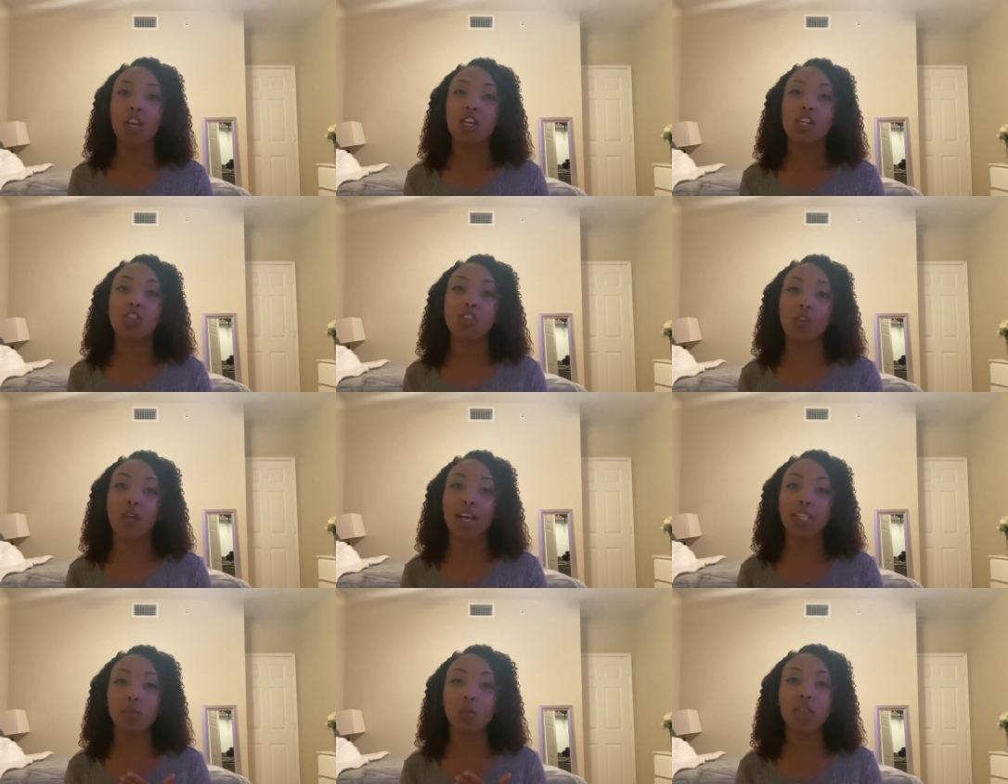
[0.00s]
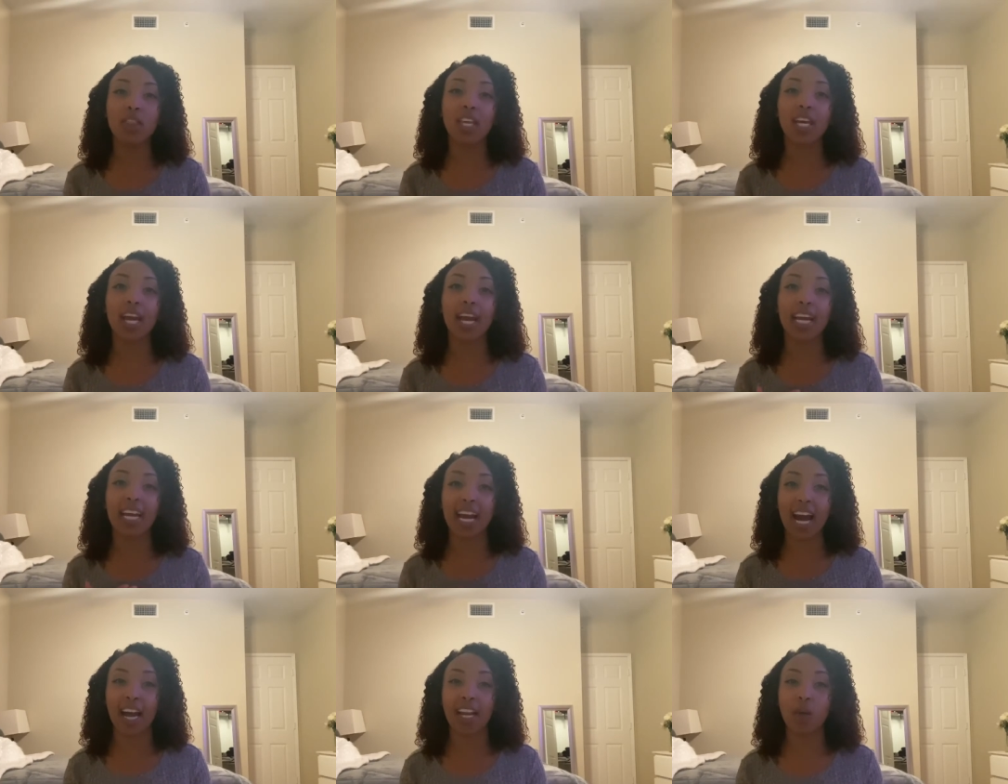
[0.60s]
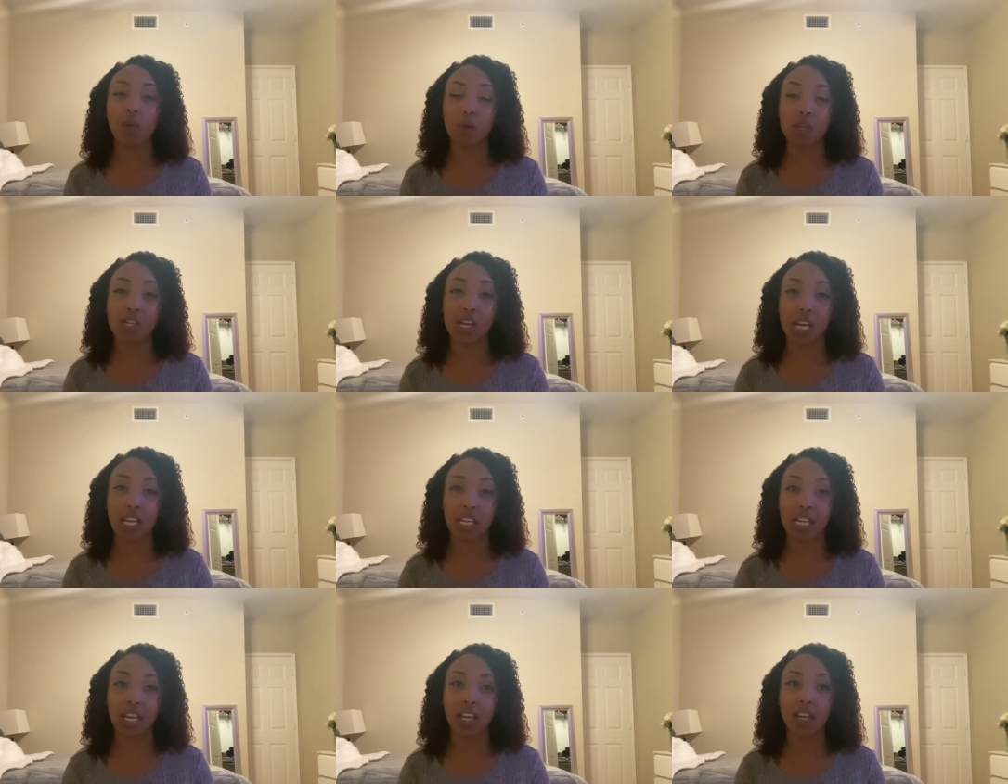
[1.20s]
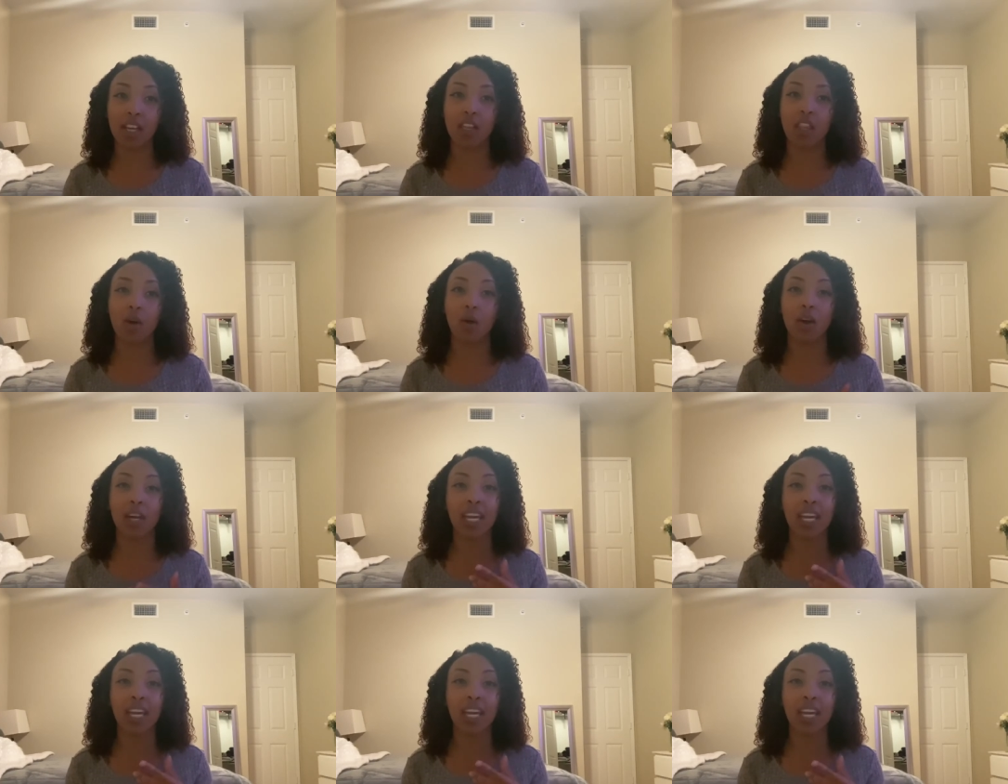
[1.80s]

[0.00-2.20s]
So that's one thing I kind of wish I did though.